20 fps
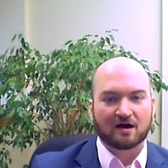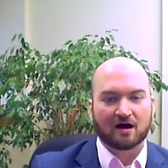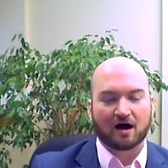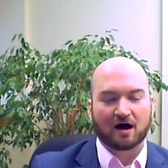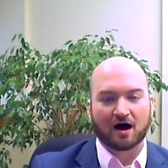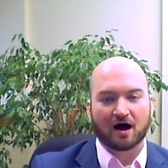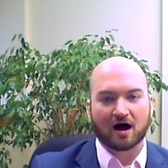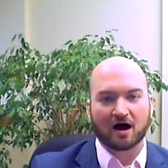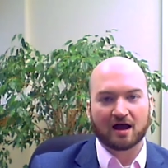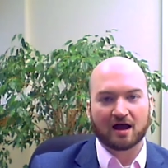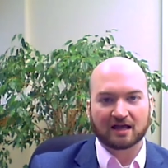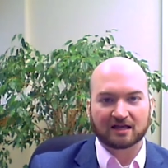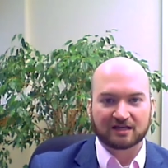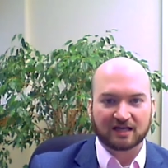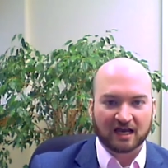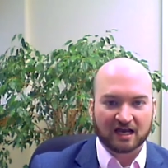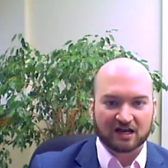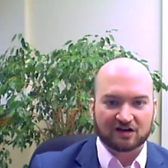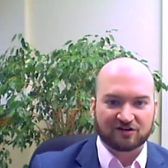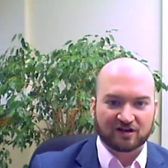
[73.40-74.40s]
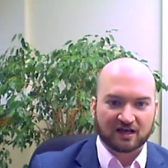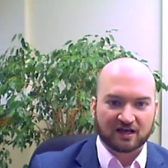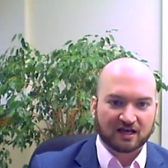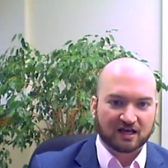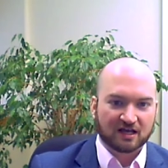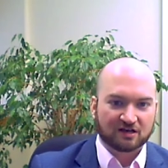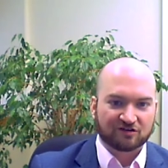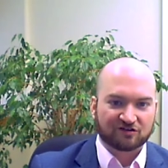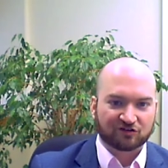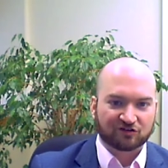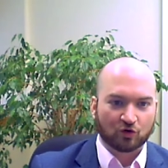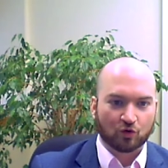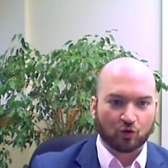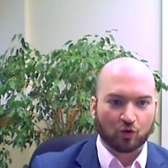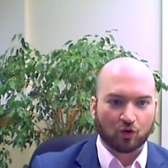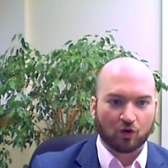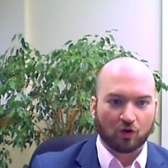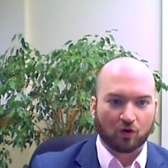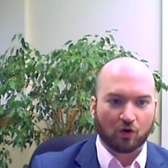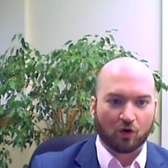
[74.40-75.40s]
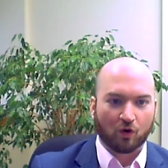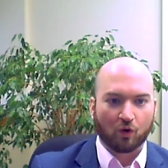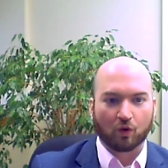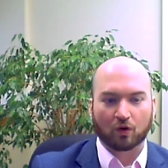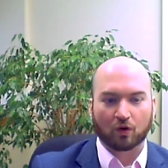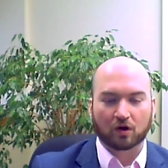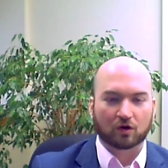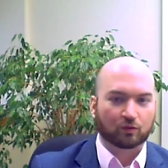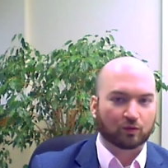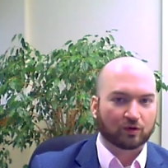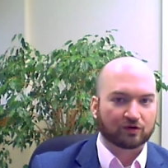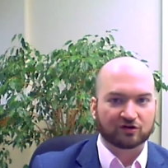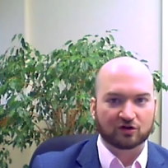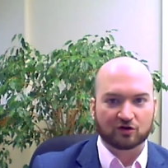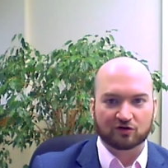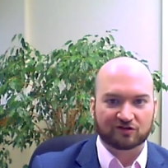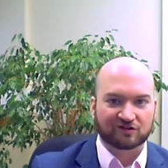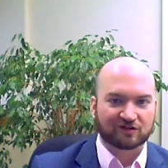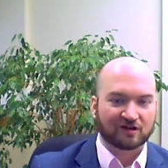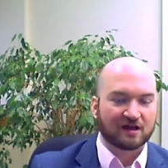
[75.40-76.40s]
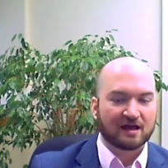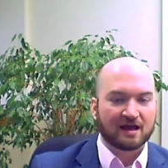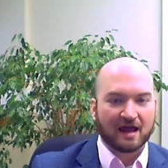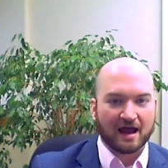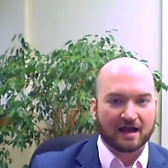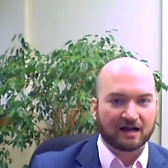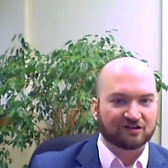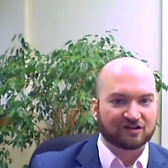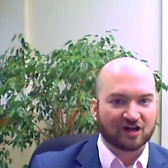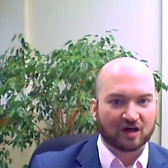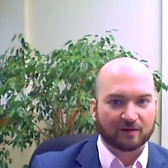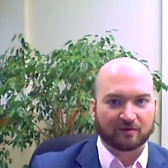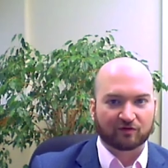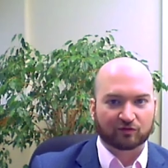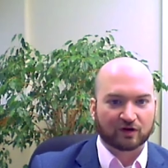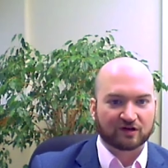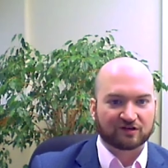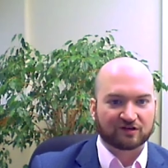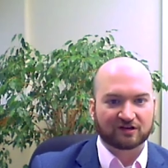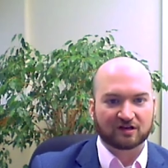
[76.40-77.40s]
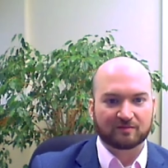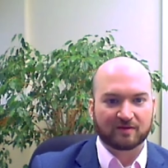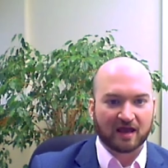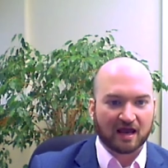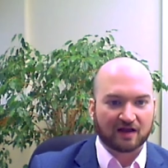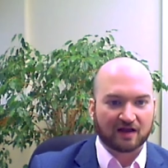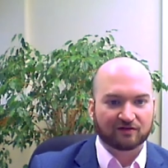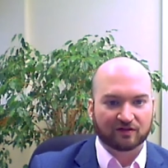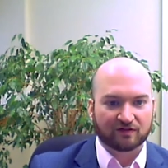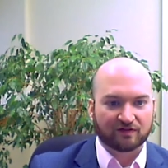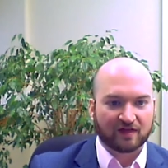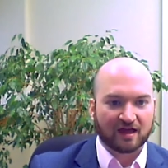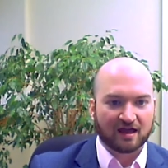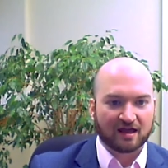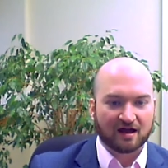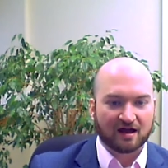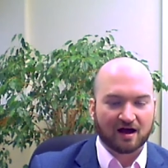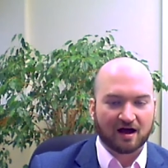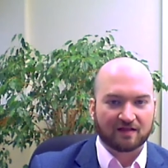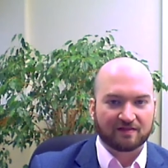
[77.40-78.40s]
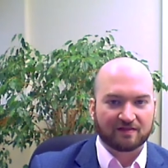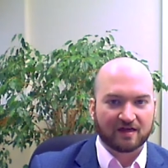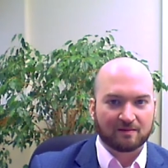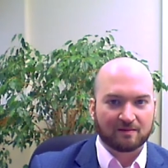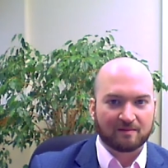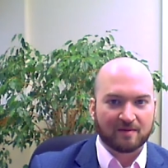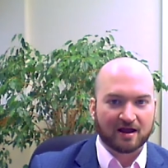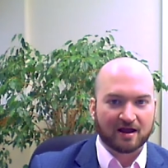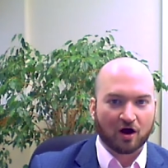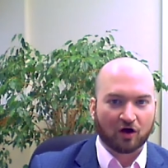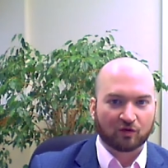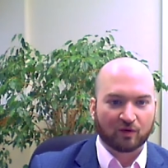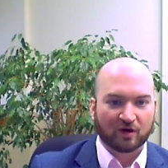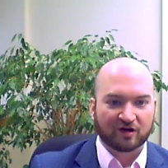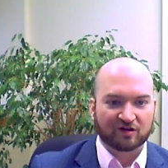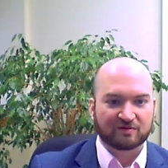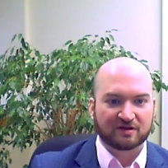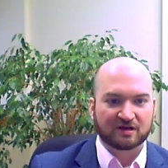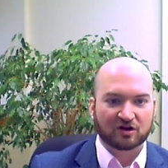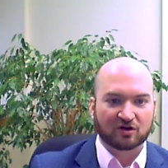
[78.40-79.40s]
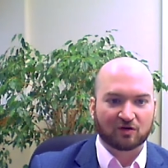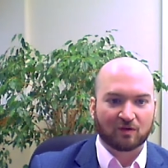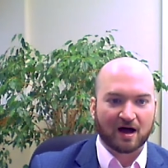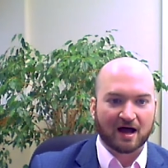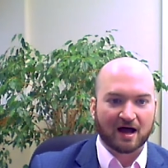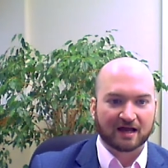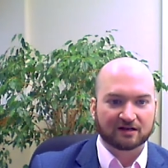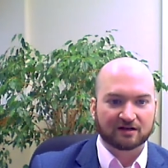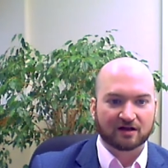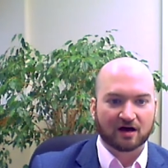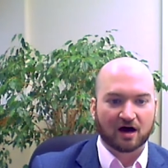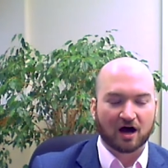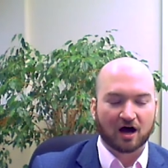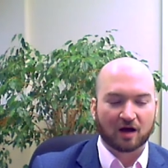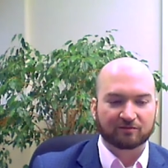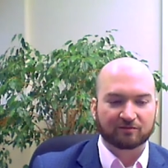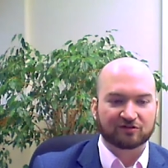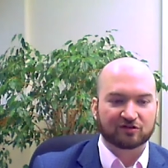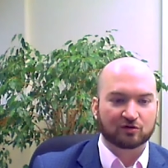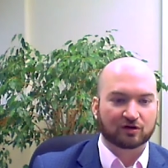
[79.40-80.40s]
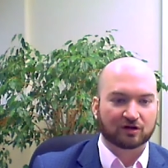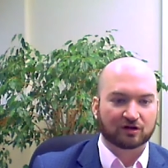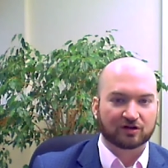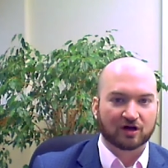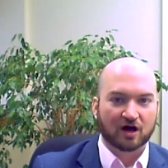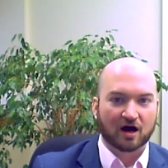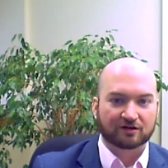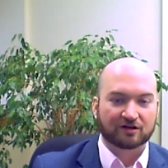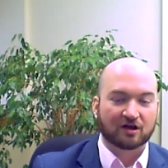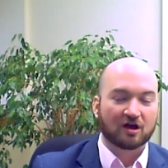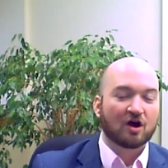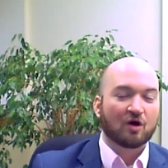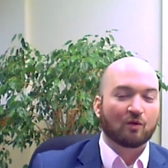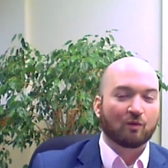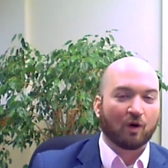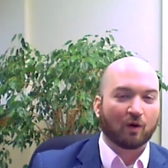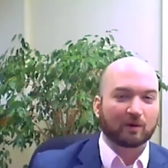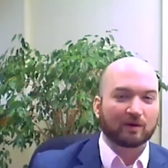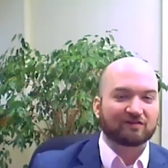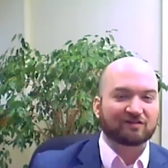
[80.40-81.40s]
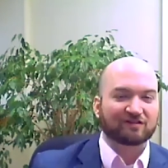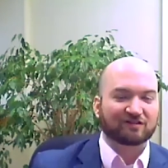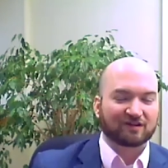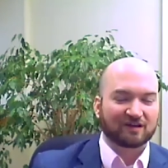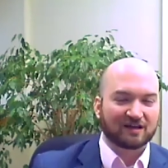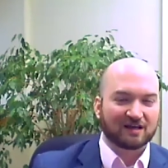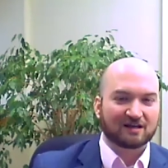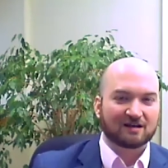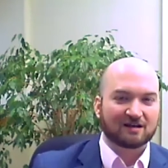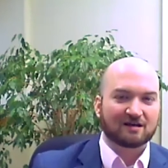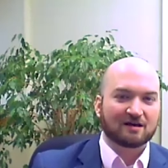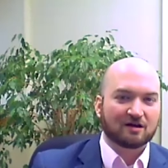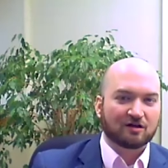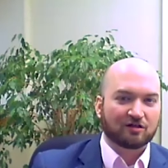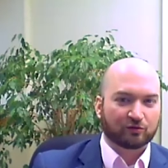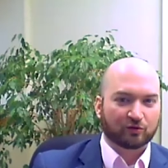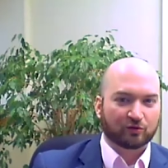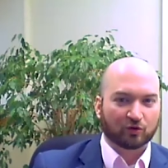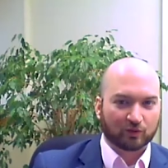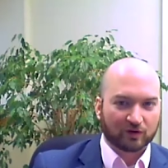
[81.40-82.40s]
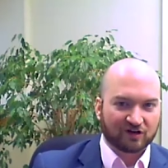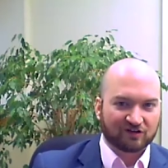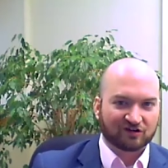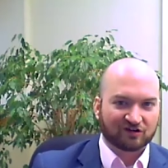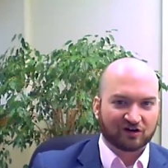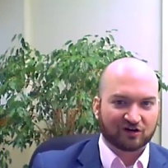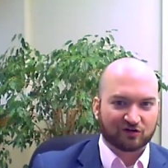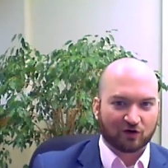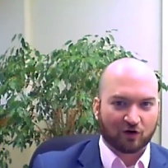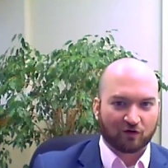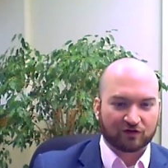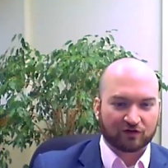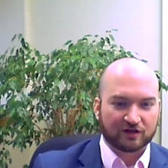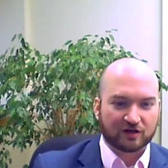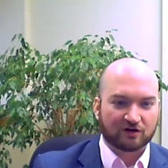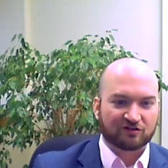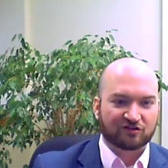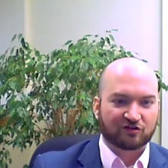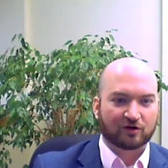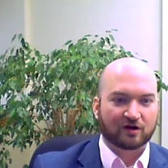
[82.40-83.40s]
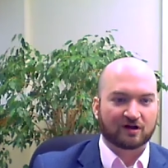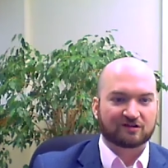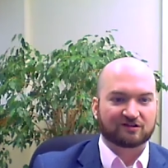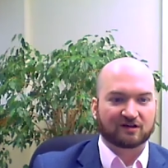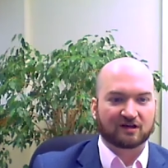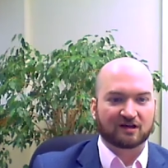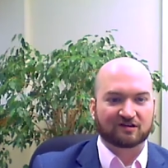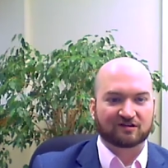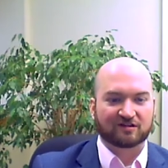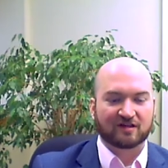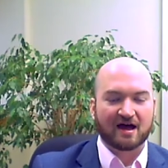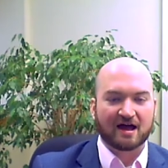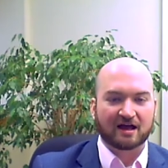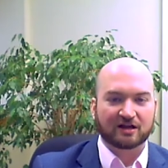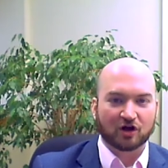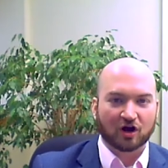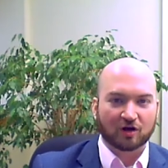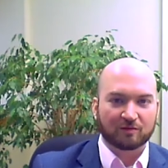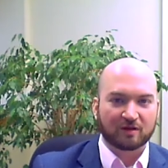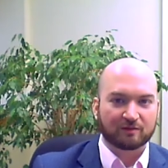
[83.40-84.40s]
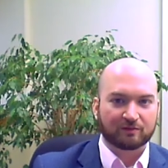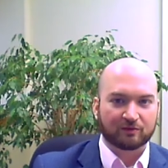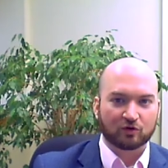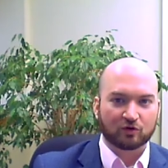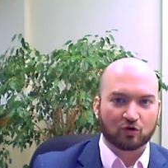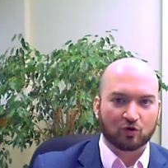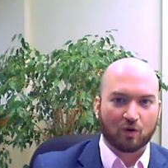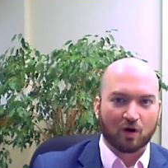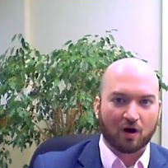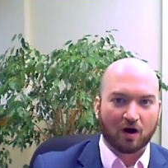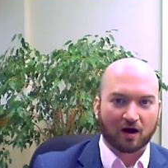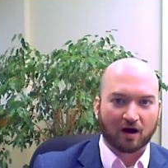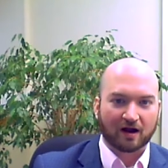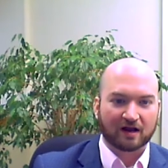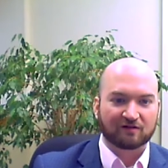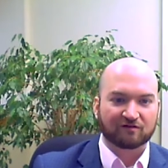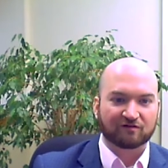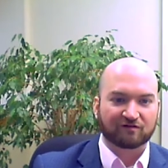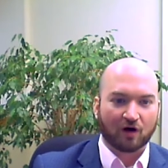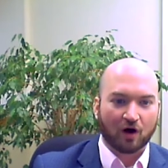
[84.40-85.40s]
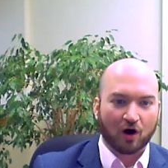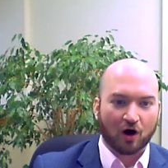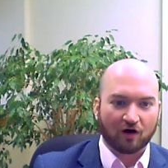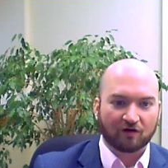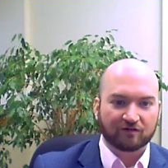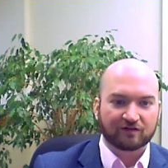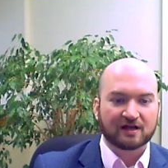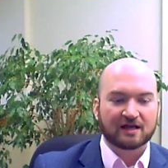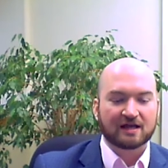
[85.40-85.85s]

uh, engage in school, or reduce any type of risky behavior that they uh, they may otherwise be inclined um, to conduct. What we've seen through research over the years, Chris, is that young people who are involved